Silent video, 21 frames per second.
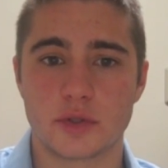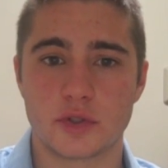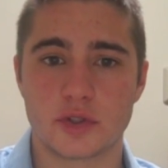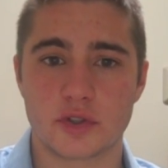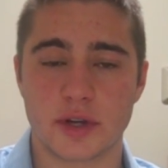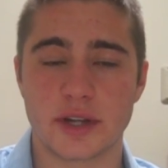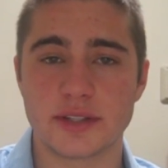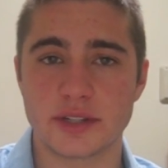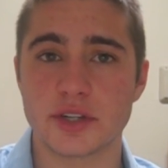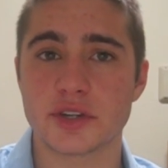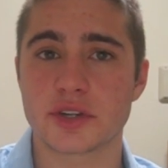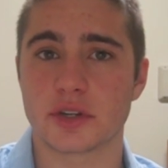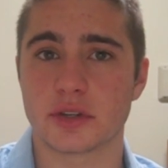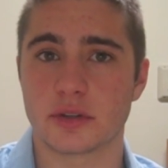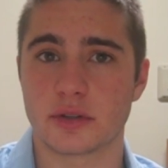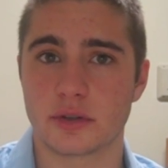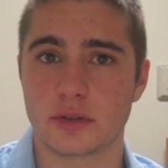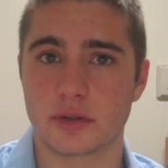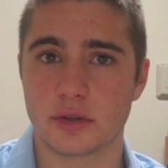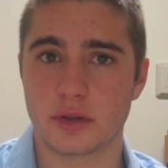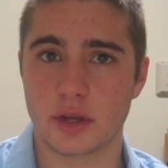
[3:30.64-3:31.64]
transition
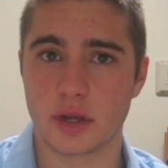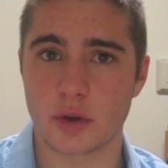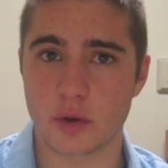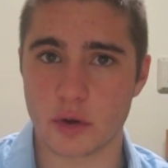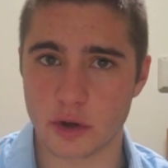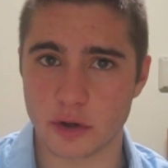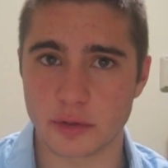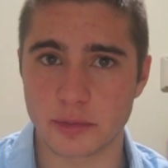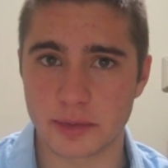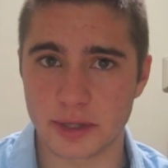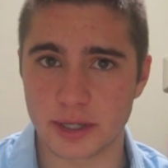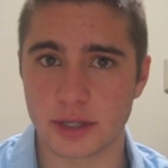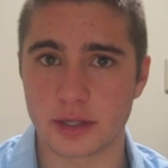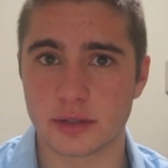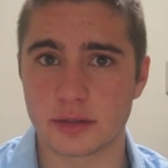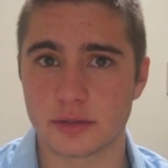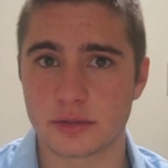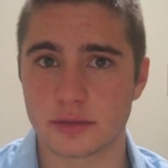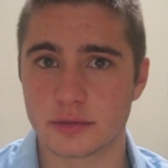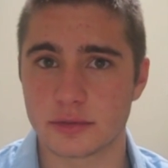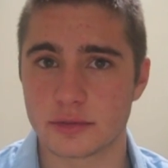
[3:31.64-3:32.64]
in order to be
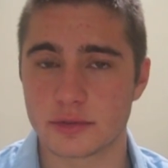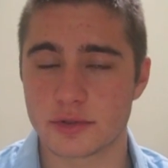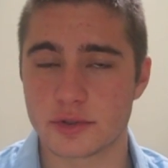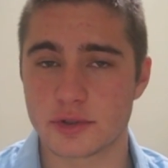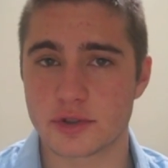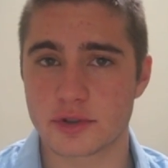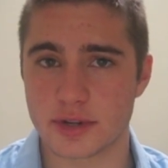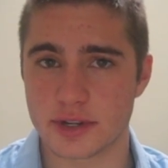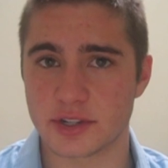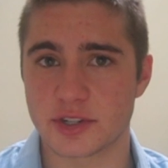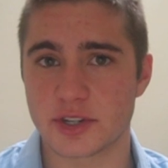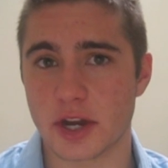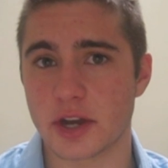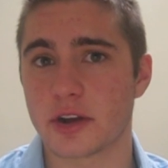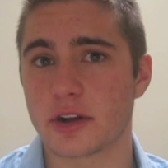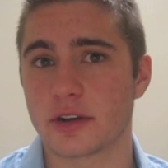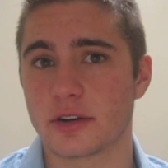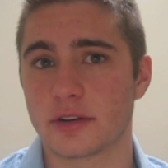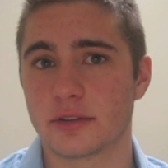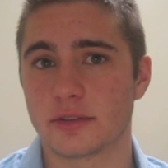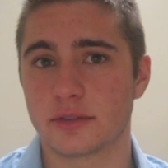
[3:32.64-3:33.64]

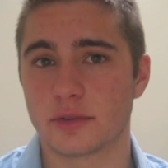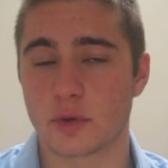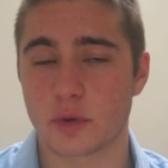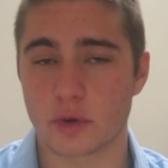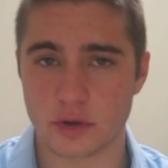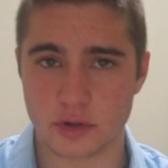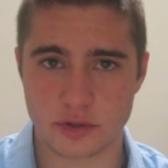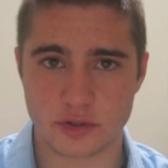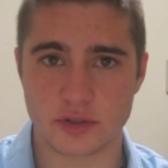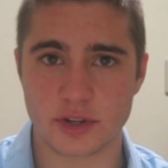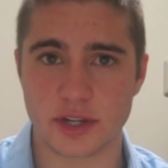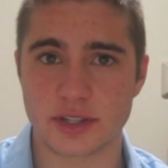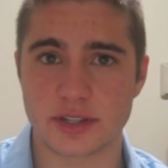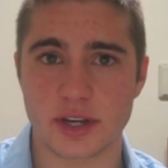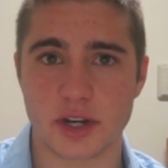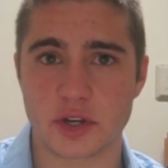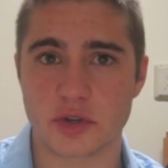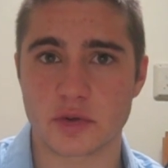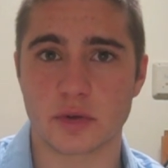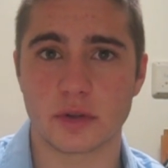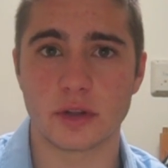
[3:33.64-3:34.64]
transgender or
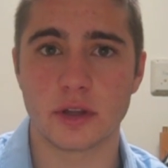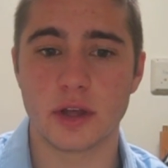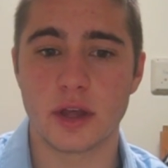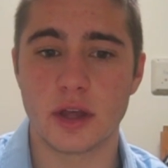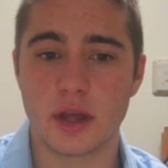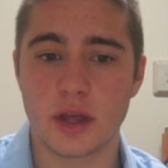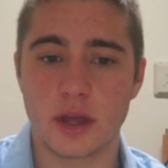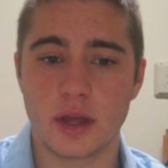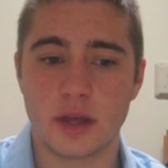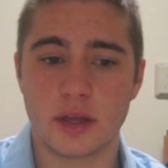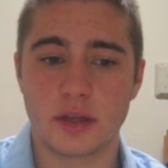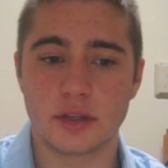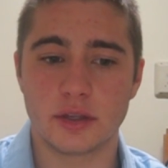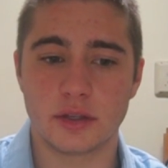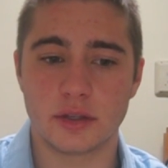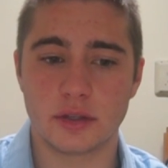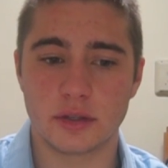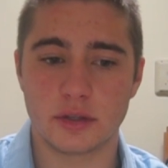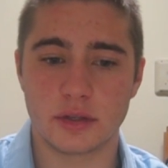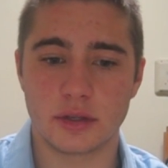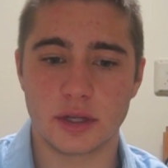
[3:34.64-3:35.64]
transsexual.
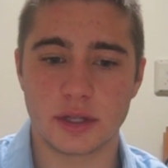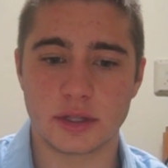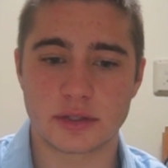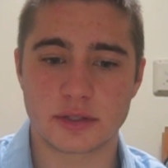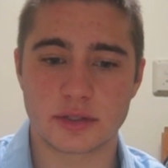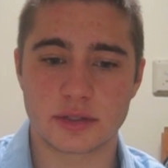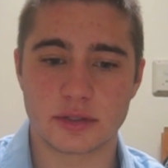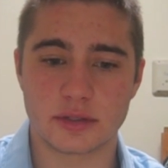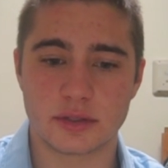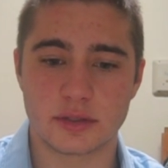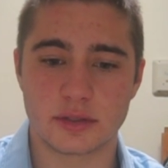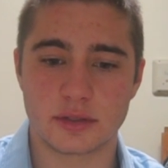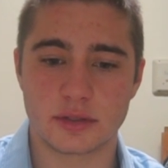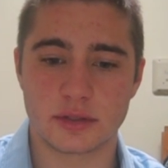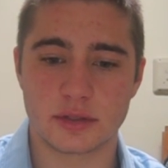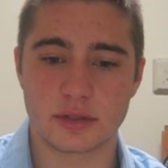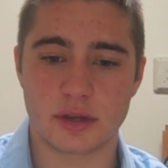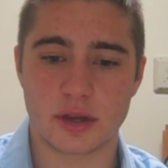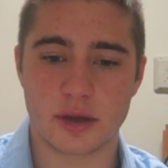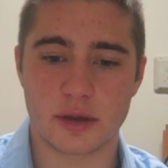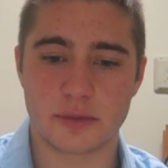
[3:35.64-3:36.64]
It's
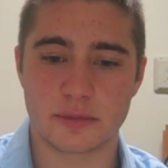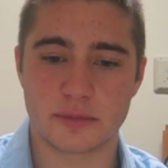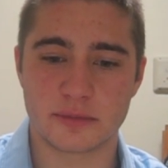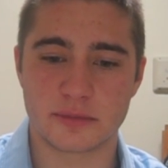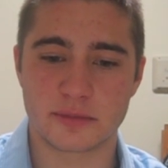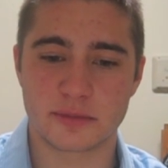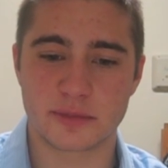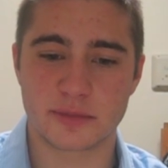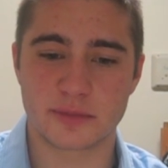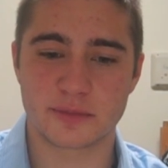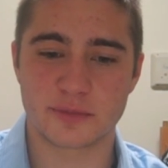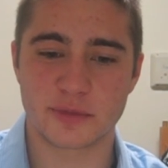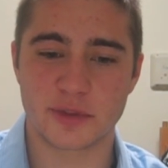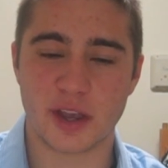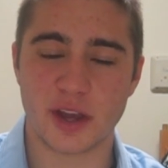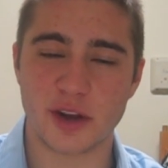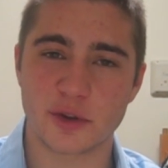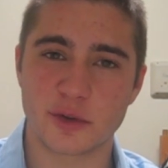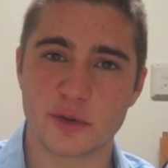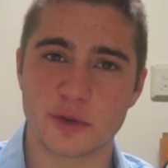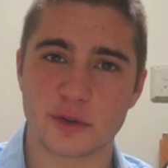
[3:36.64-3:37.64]

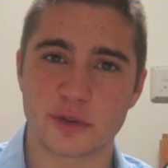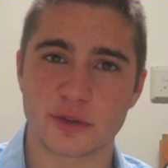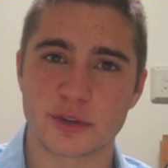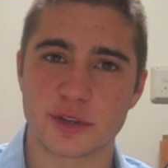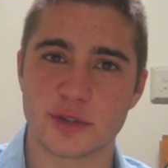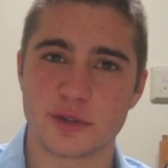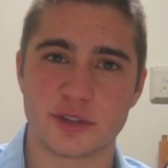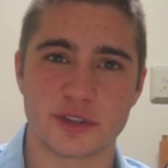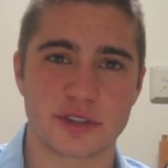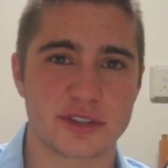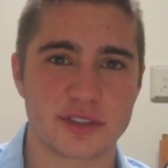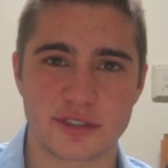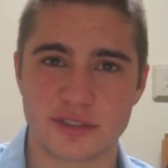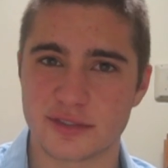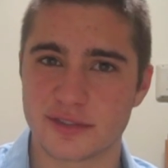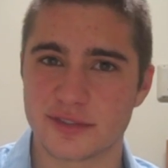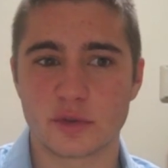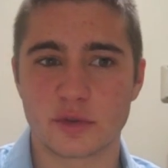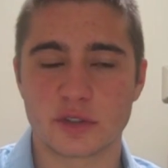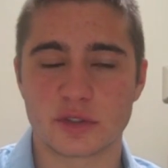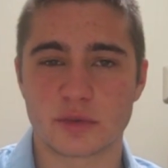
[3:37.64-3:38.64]
kind of cool. You just
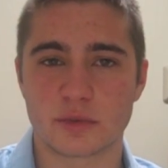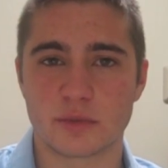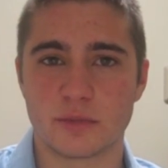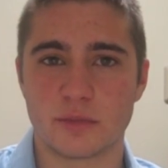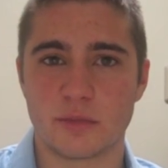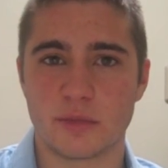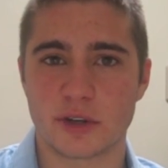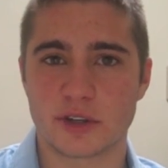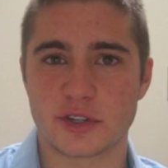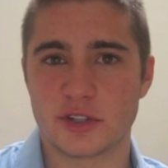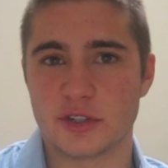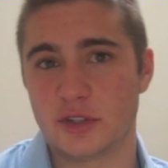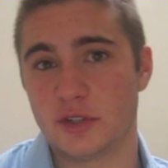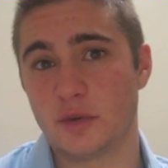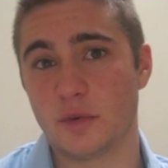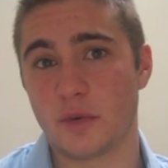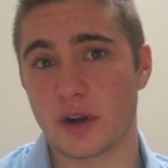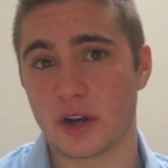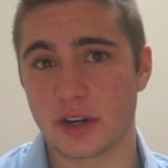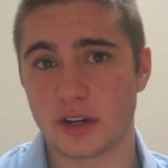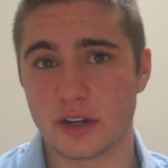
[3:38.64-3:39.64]
do as much as you
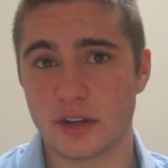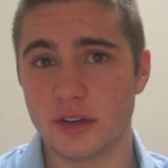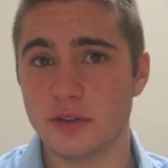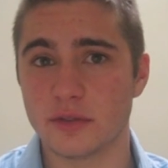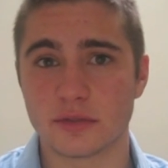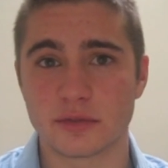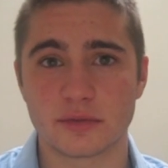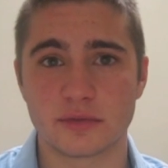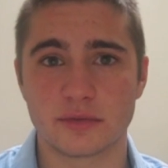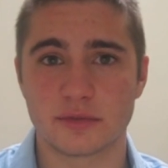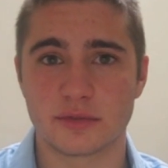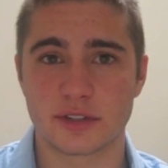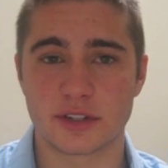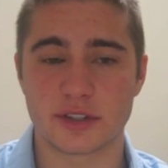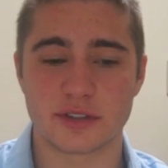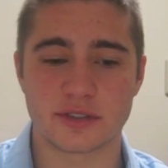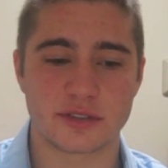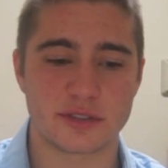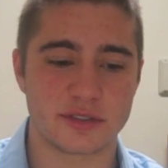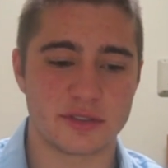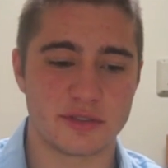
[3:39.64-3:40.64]
want to do.
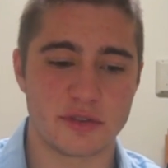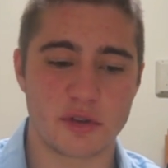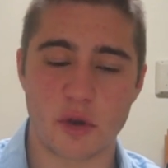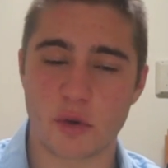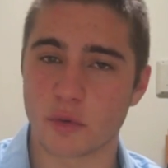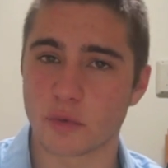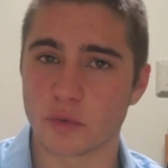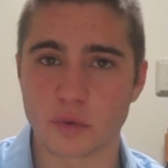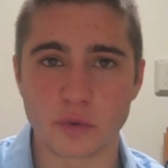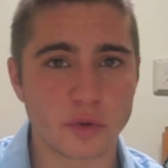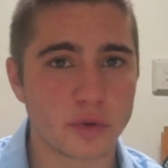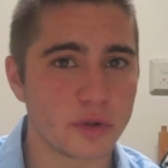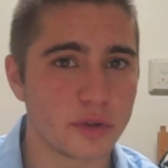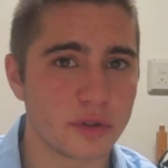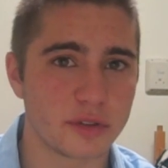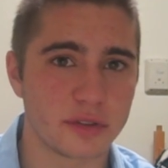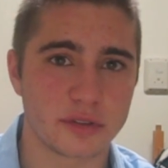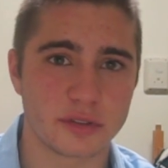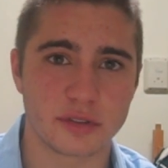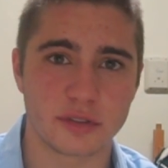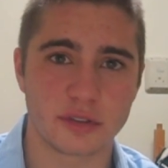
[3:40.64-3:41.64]
There's no rule,
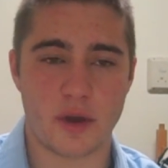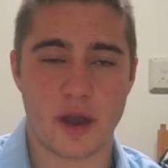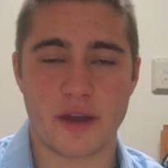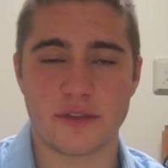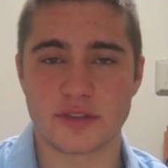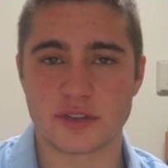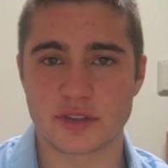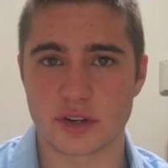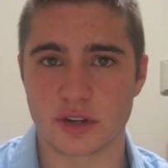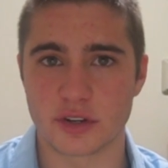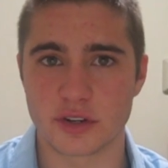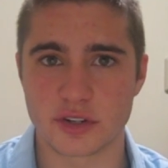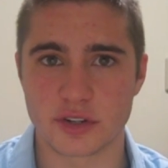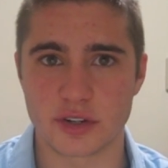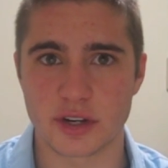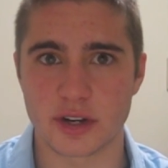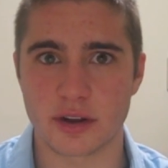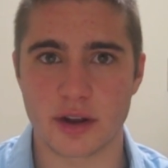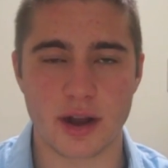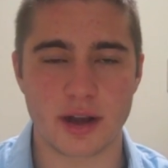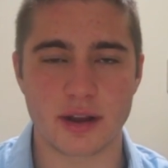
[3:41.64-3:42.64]
have
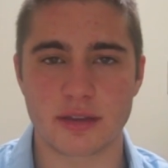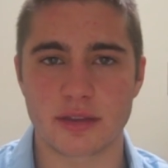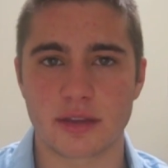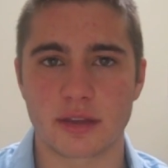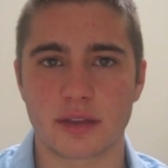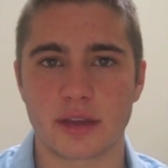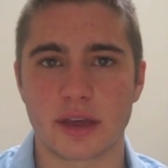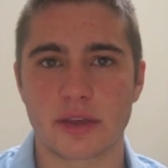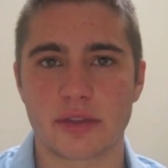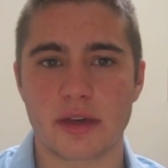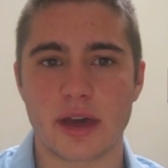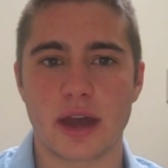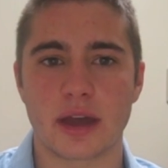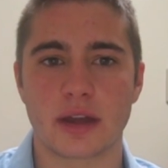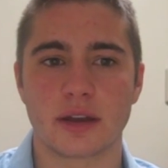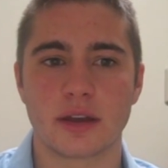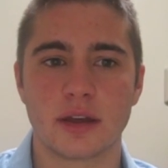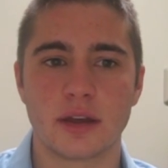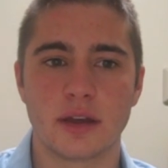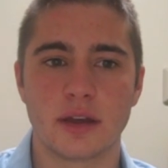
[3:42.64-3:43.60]
surgery or anything like that.